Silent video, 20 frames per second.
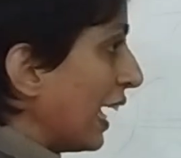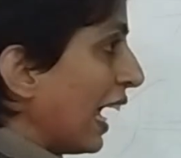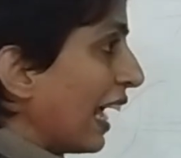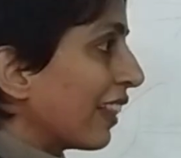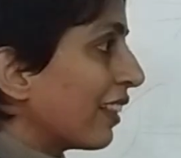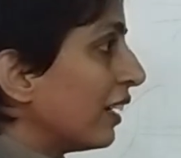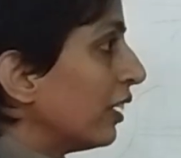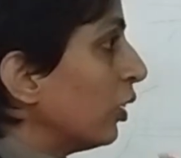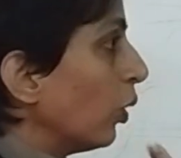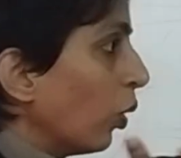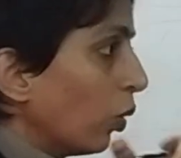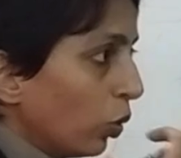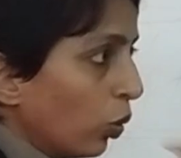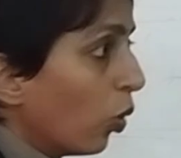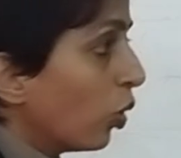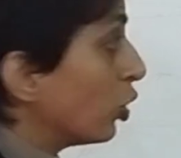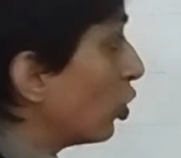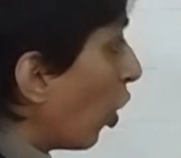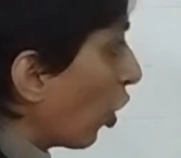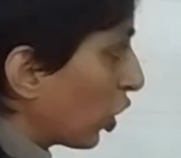As in,
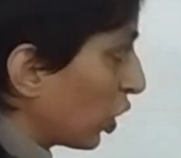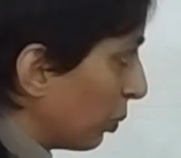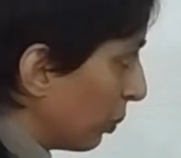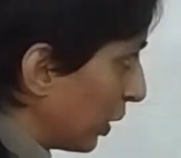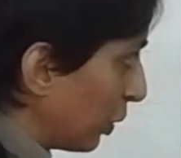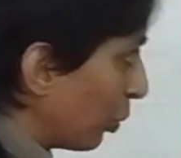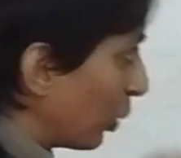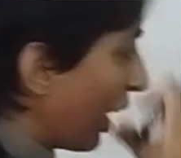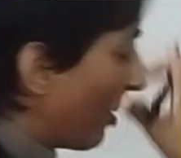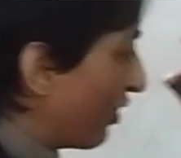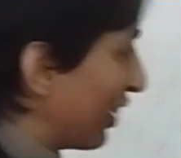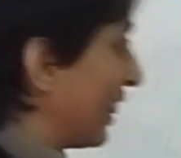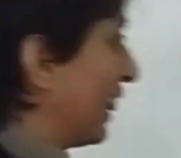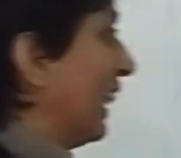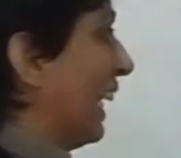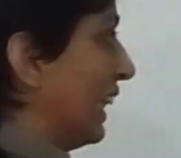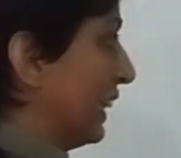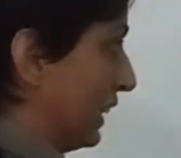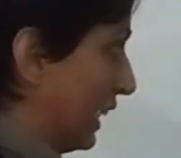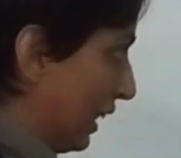no document would ever
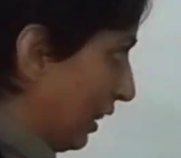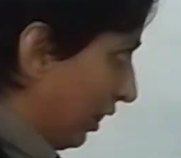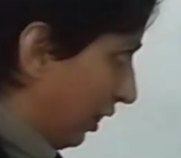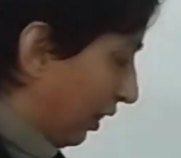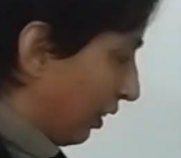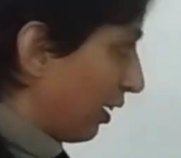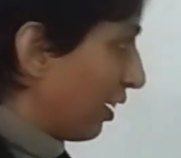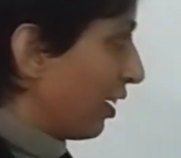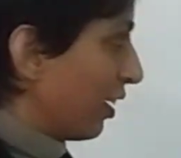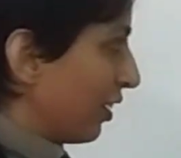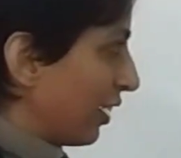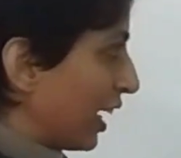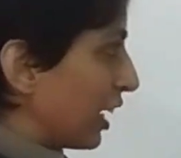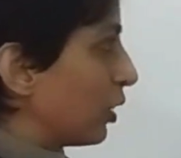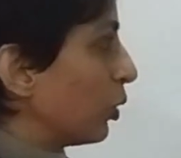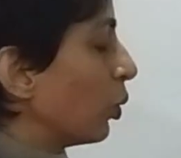say this, right?